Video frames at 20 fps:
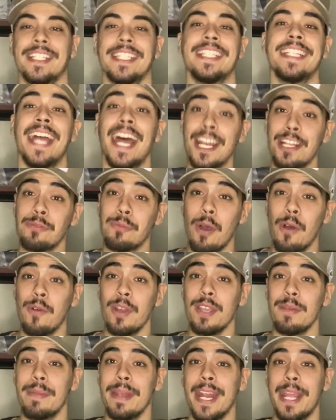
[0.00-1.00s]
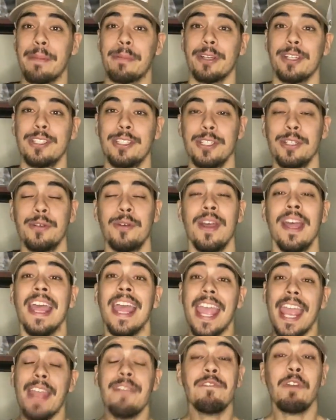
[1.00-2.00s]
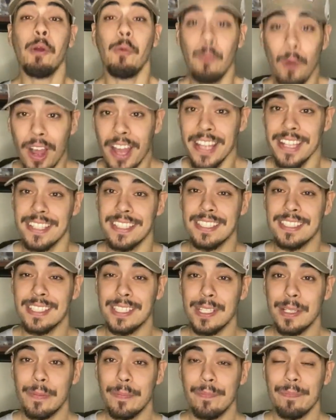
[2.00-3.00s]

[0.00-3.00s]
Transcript: And that is what we have been able to do. And for once,